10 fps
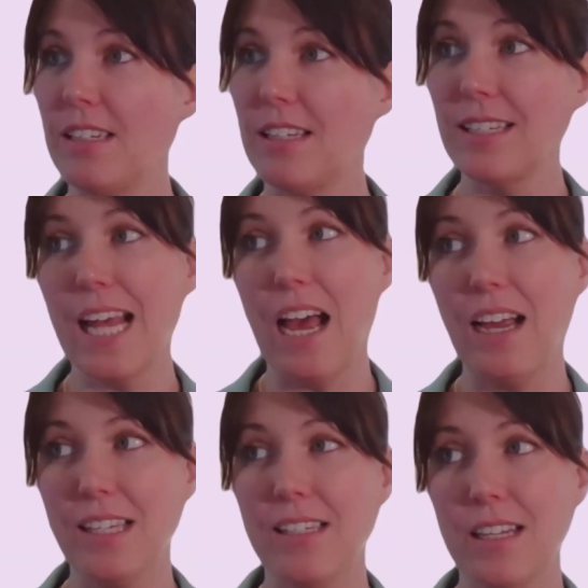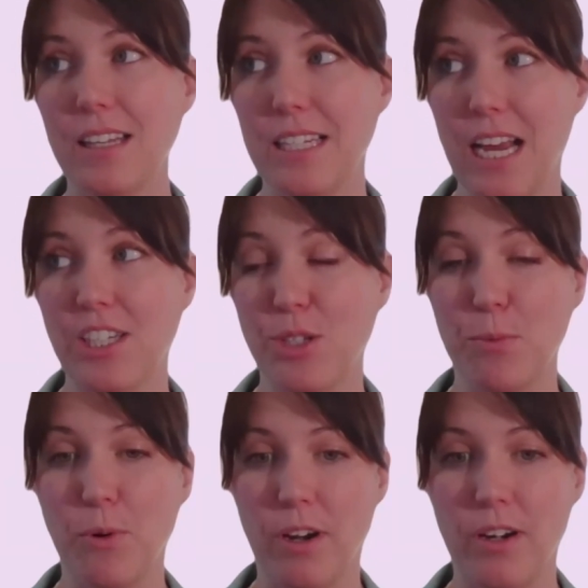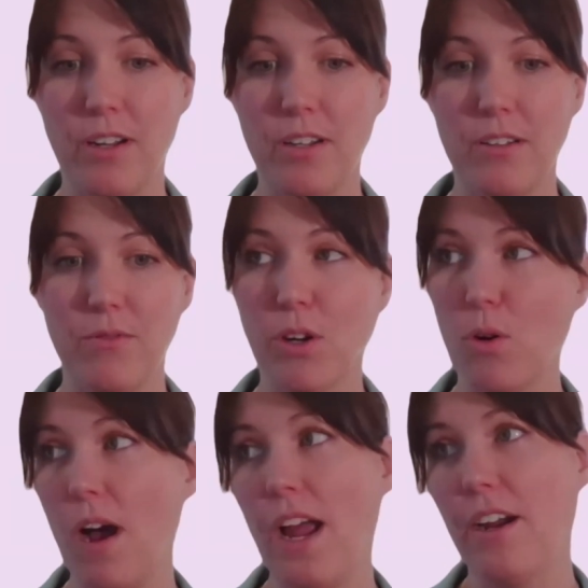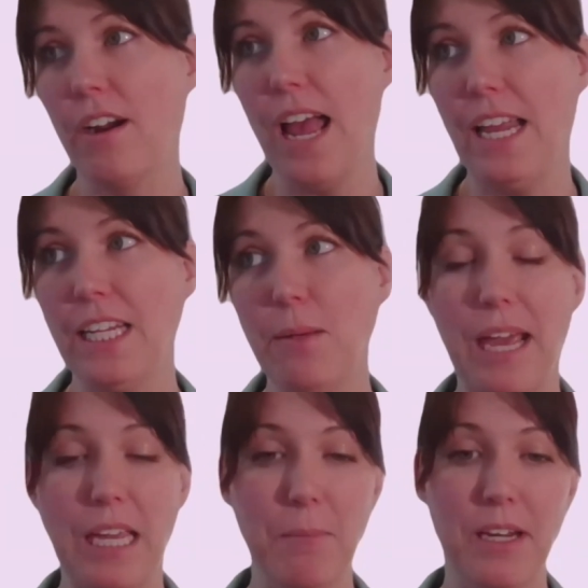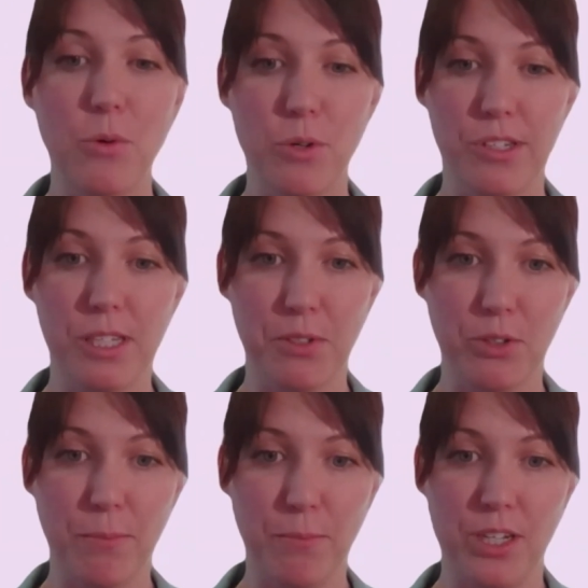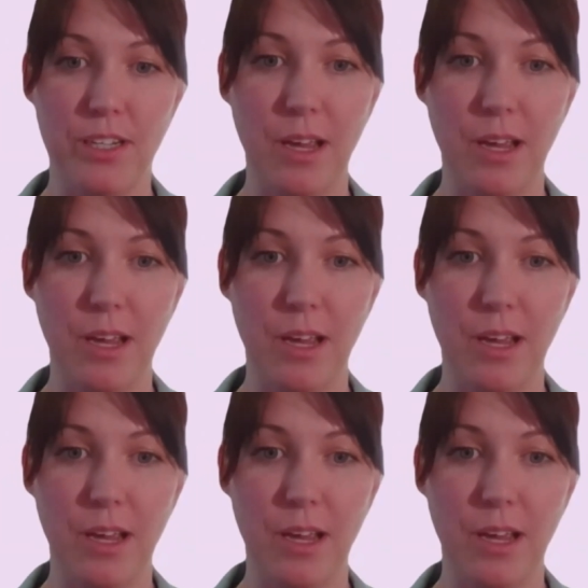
Does access to the dashboard require any payment or subscription?